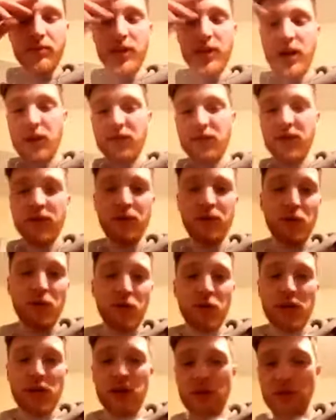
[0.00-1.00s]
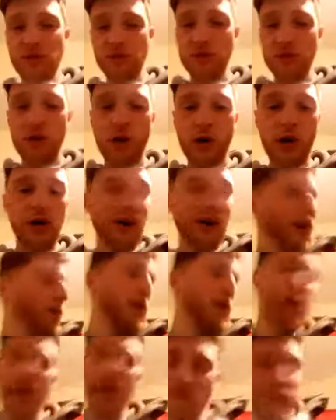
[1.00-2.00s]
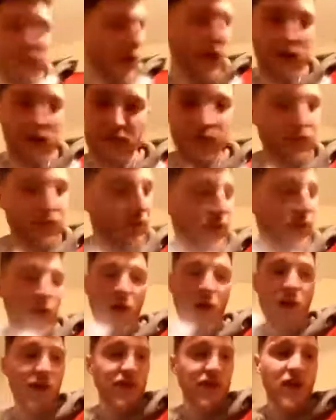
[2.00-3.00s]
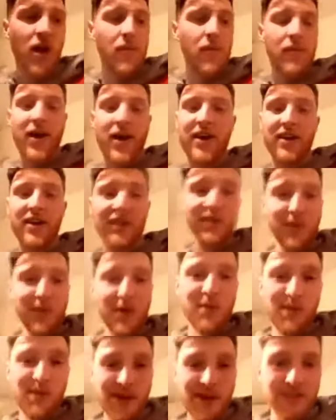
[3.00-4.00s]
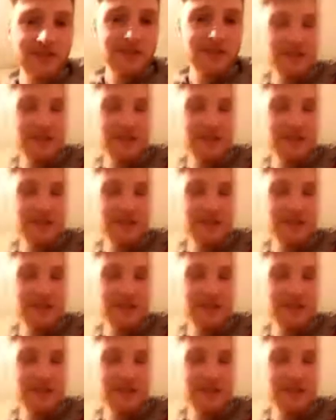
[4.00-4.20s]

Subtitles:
big up to everyone on here as well. I can't wait to come back as well, man.